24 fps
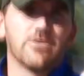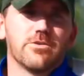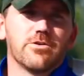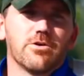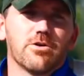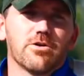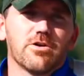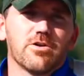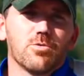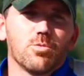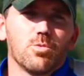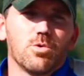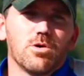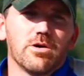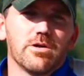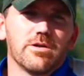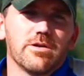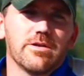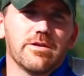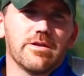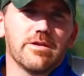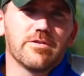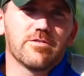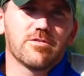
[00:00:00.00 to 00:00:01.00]
Target
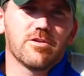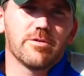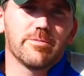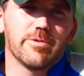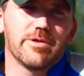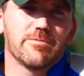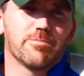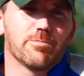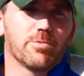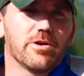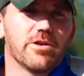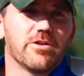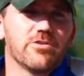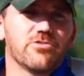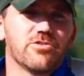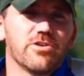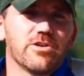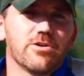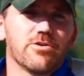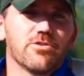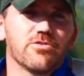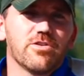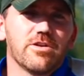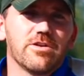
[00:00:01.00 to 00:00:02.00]
1 is going to be pretty
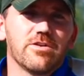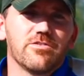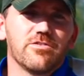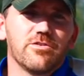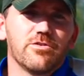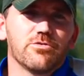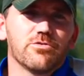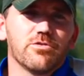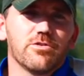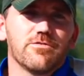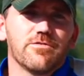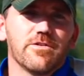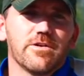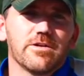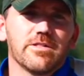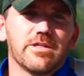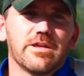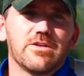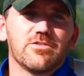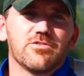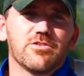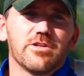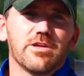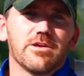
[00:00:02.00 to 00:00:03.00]
generous and is usually
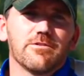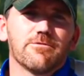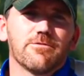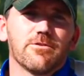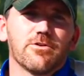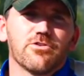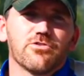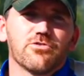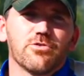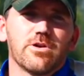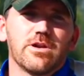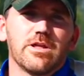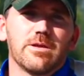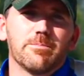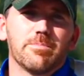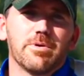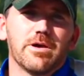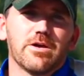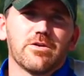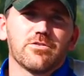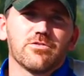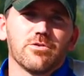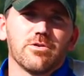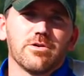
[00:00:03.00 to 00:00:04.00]
fairly easy to get first round
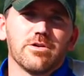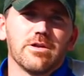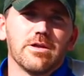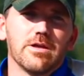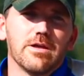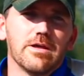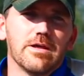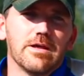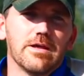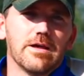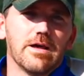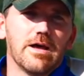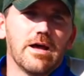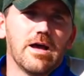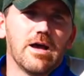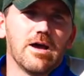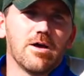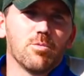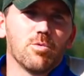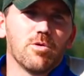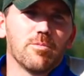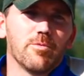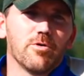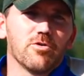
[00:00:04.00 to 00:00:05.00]
impacts on.
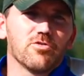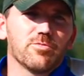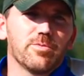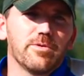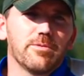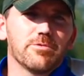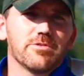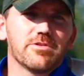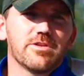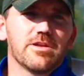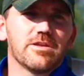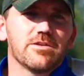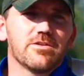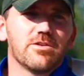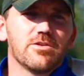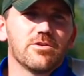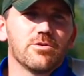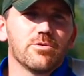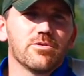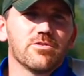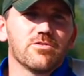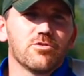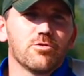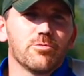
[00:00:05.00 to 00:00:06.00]
What most people tend to
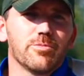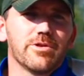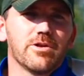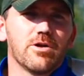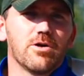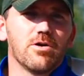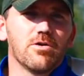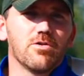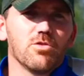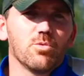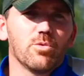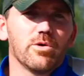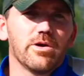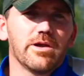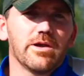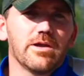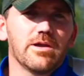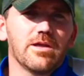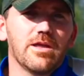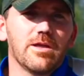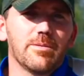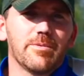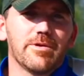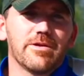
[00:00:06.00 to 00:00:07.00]
do is zoom in all the
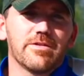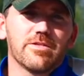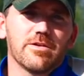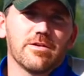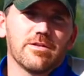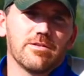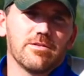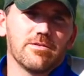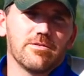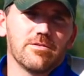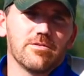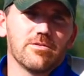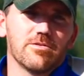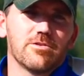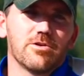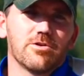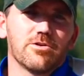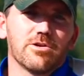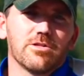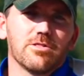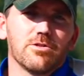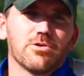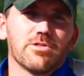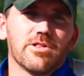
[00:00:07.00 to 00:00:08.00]
way and make that
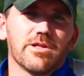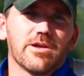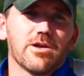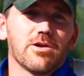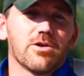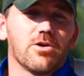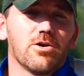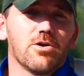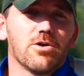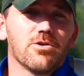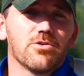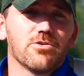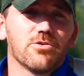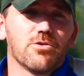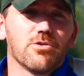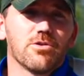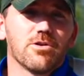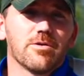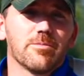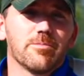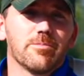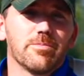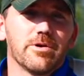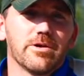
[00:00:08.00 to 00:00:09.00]
target look like a car
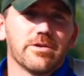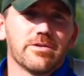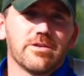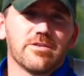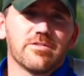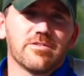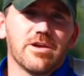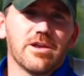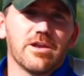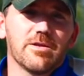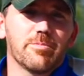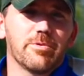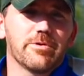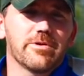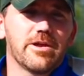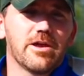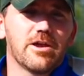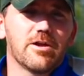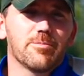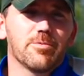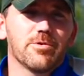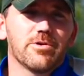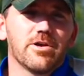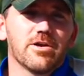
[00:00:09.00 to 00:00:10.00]
door, but it's kind of
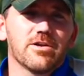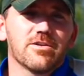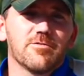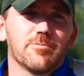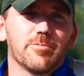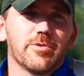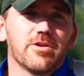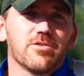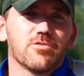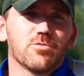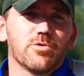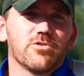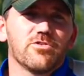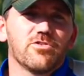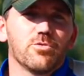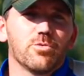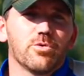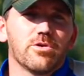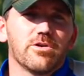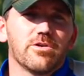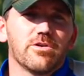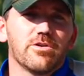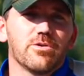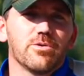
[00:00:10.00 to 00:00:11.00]
counterproductive because what you
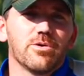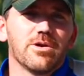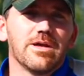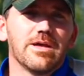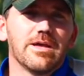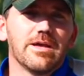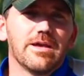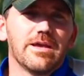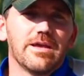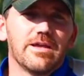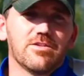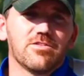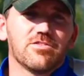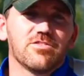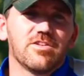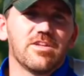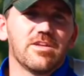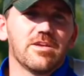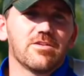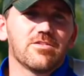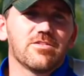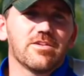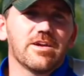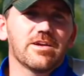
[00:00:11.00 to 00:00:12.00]
want to do is
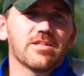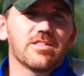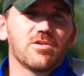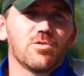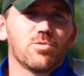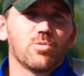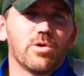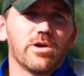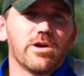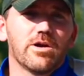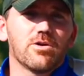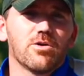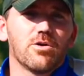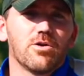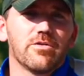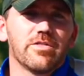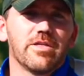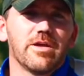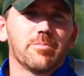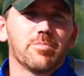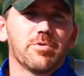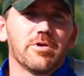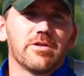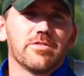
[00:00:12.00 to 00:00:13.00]
see exactly where on
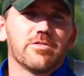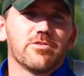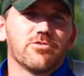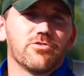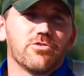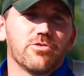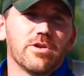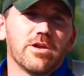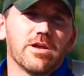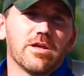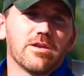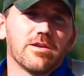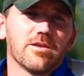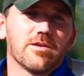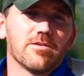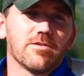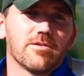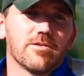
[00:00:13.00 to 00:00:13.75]
that plate that you hit.